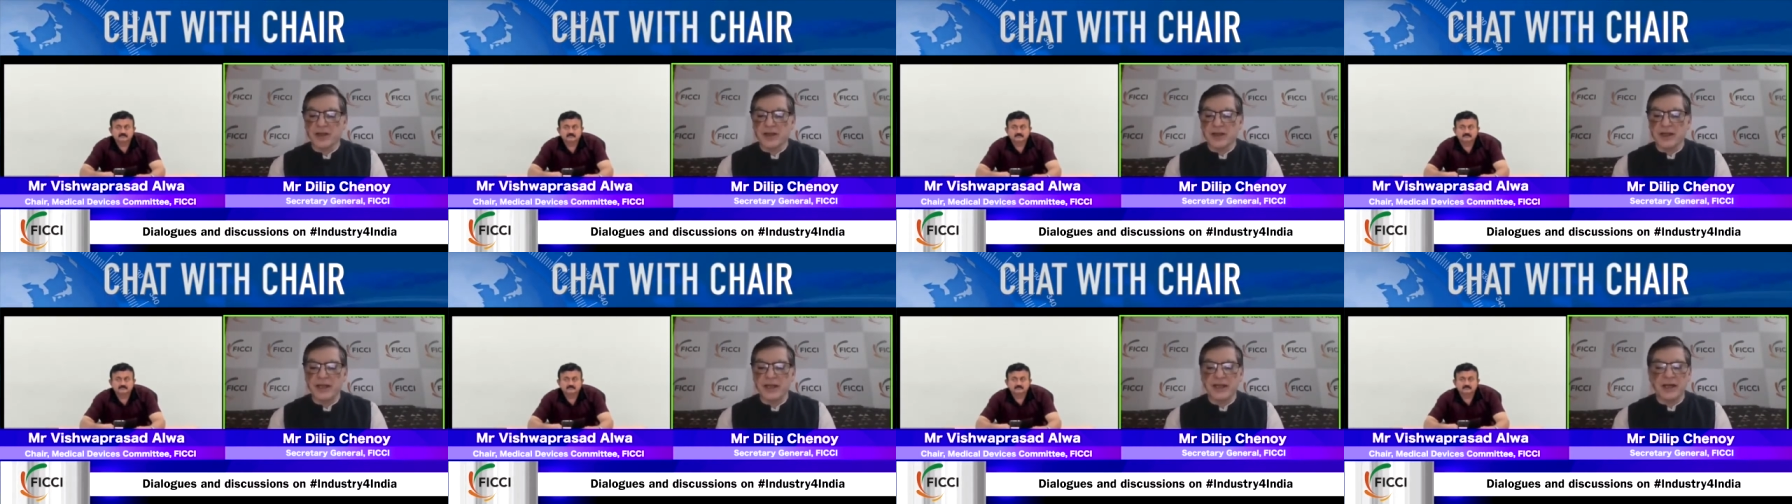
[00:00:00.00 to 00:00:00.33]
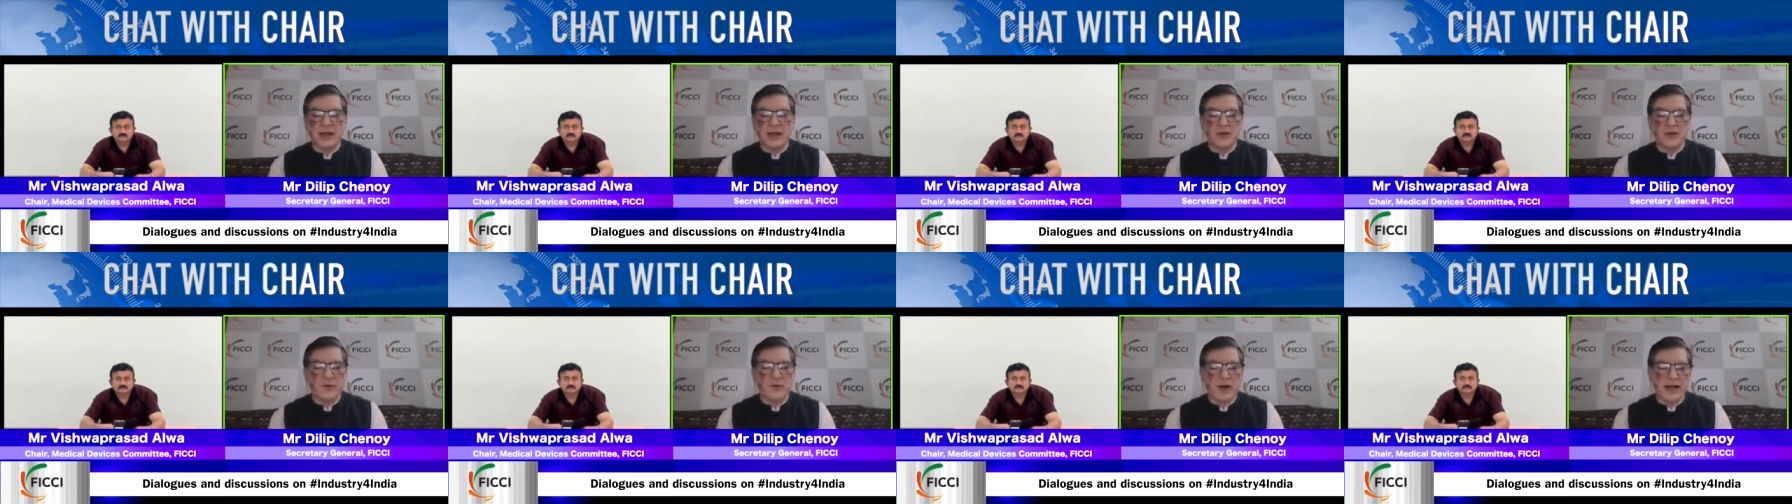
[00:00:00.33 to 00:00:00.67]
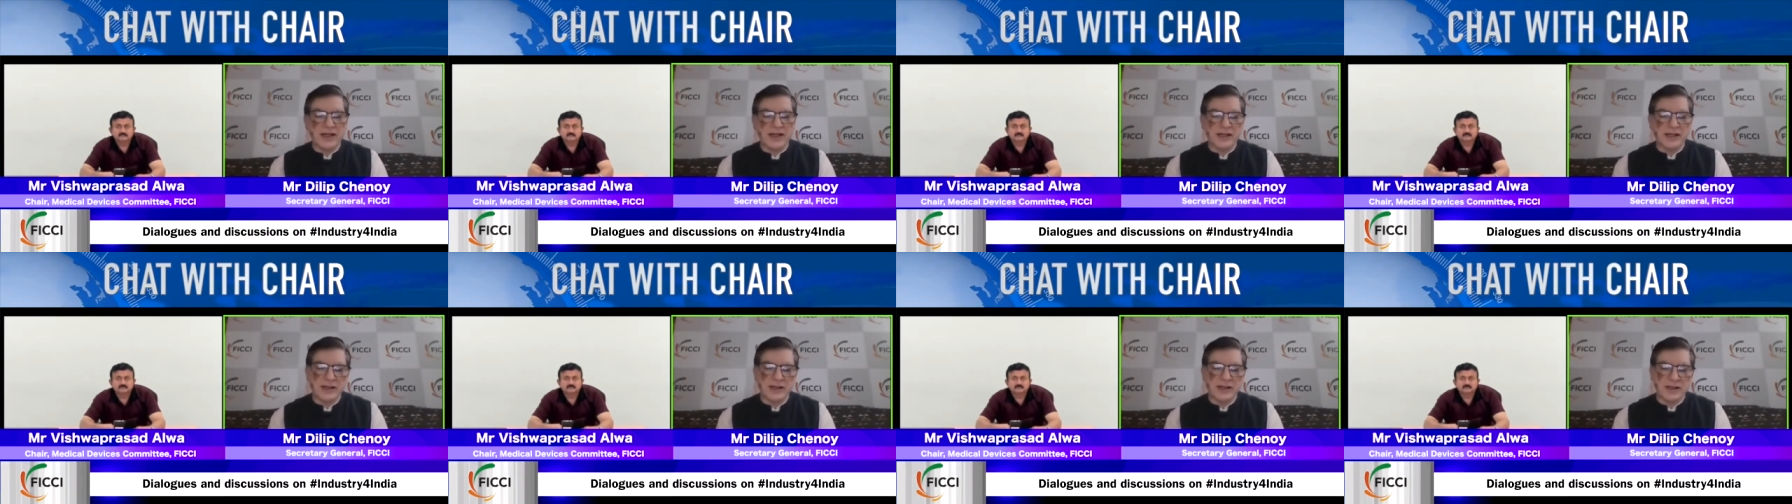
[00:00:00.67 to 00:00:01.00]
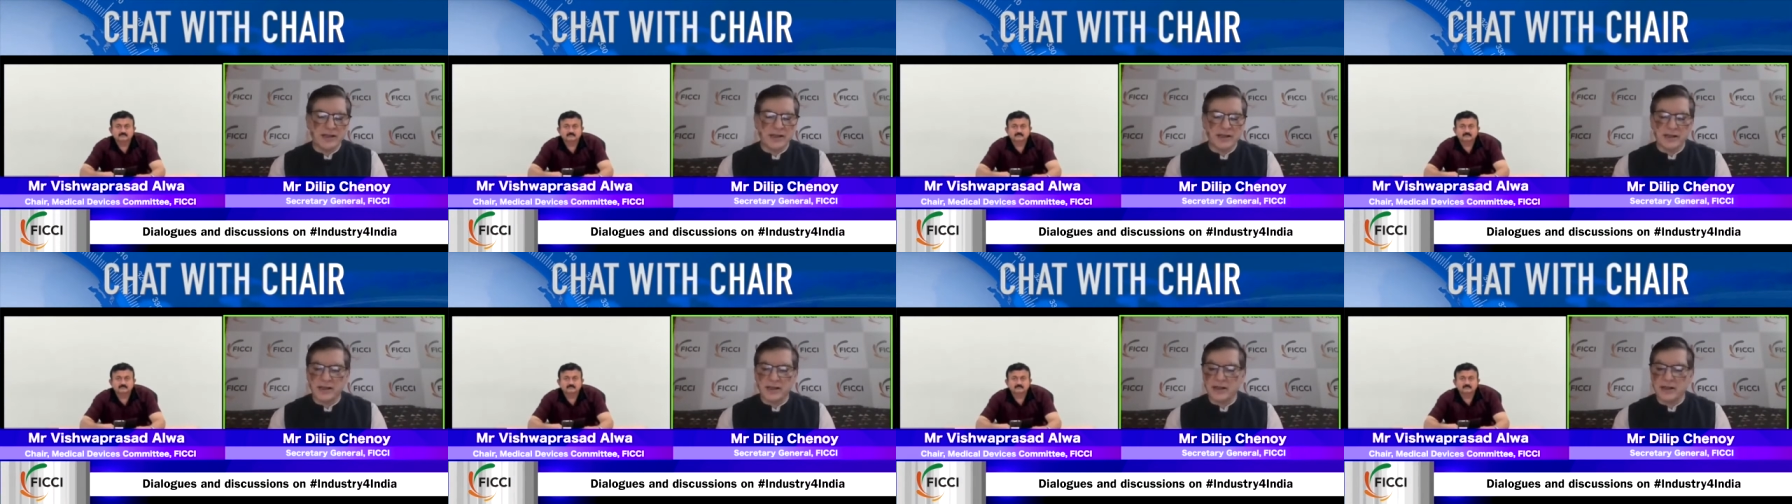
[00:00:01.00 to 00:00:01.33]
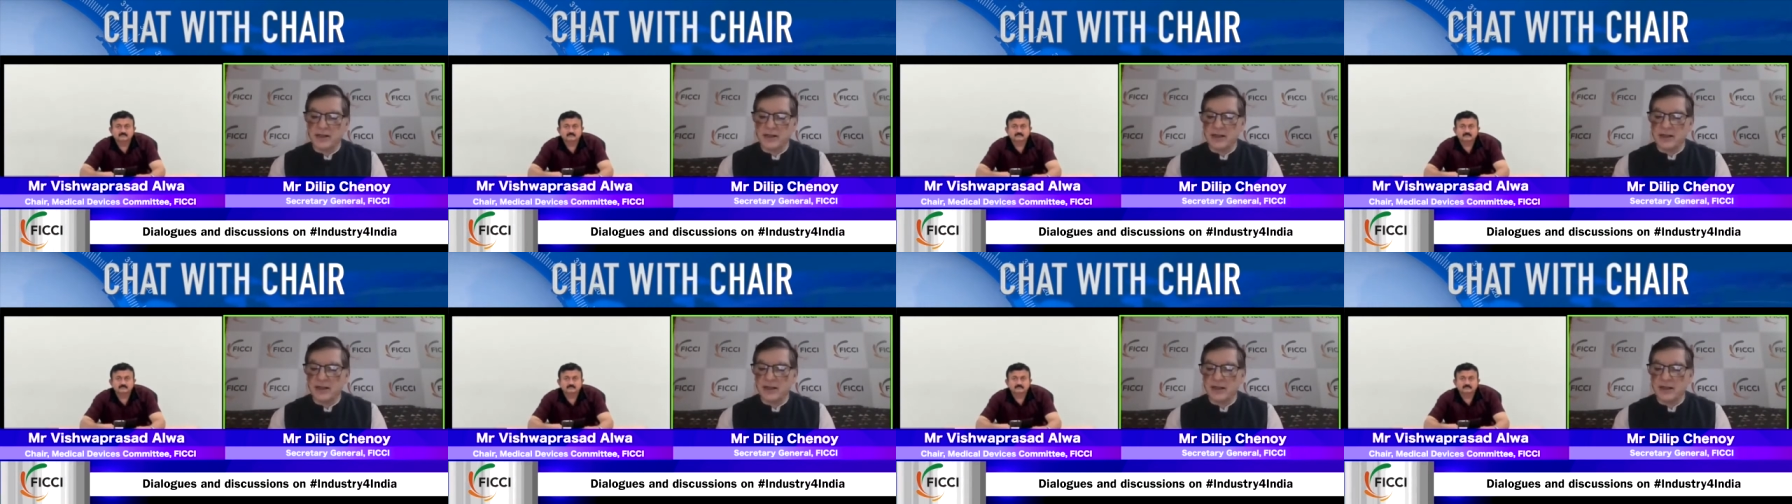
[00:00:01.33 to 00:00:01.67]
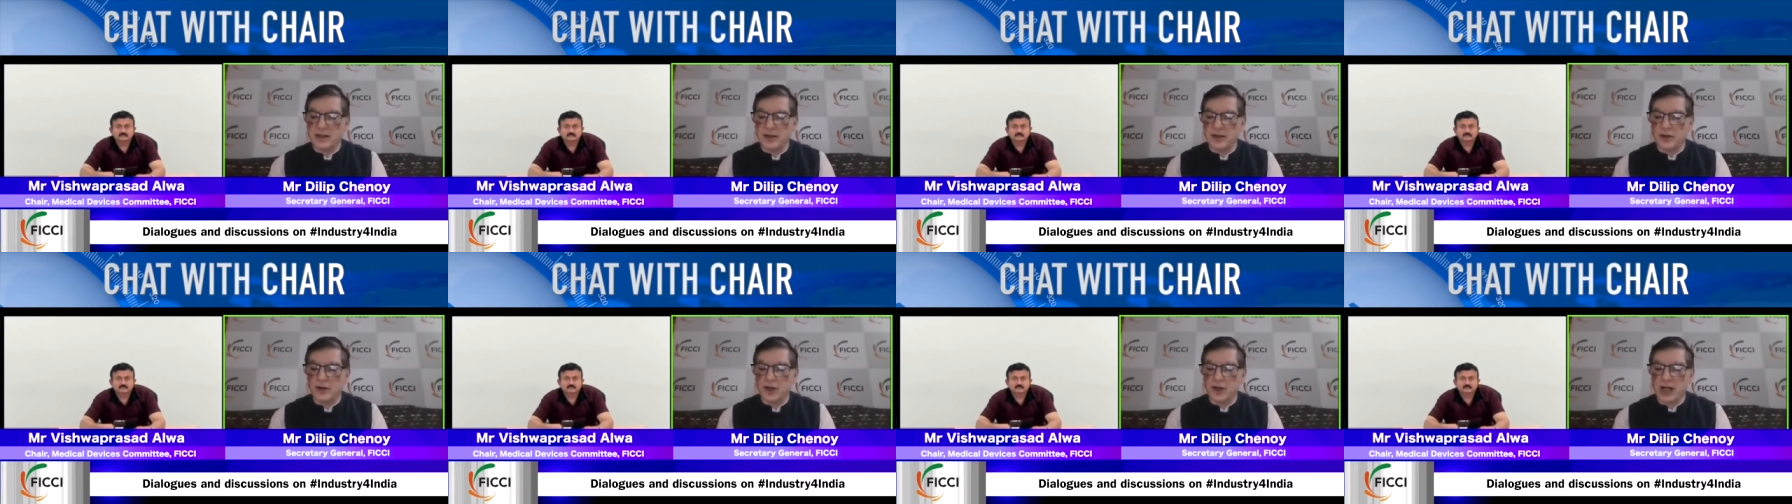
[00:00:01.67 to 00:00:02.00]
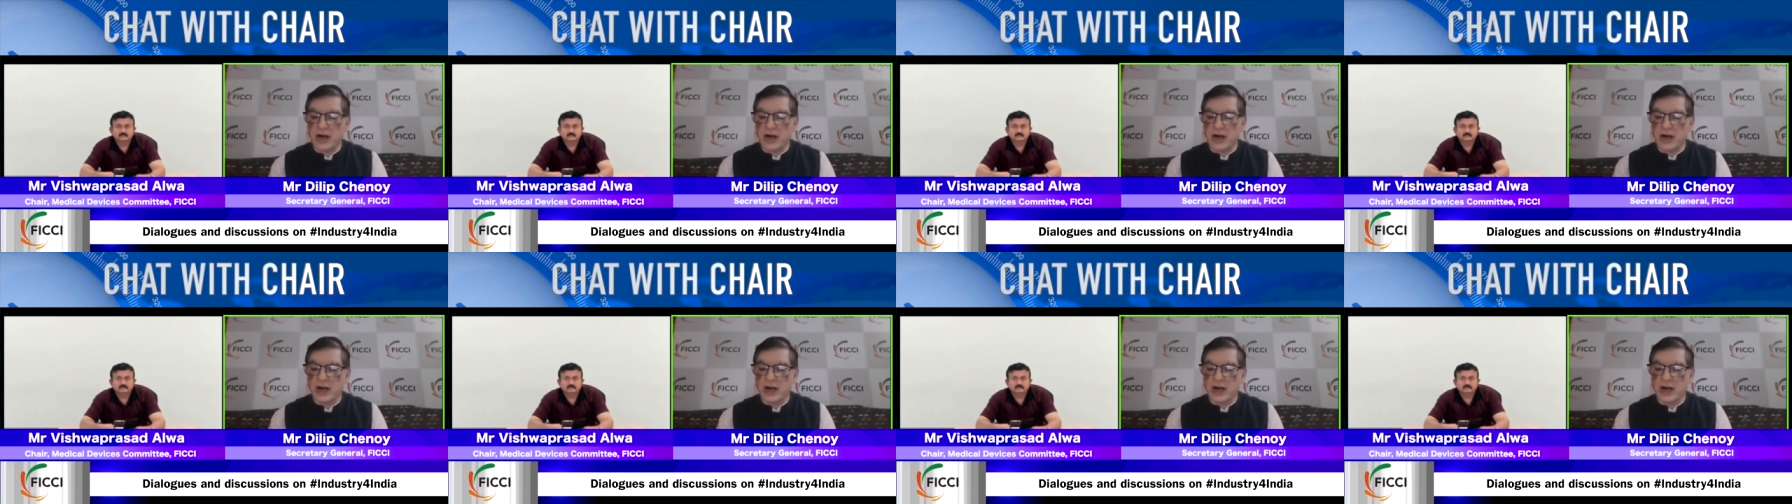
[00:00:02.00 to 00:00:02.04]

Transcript: He advises, uh, you know,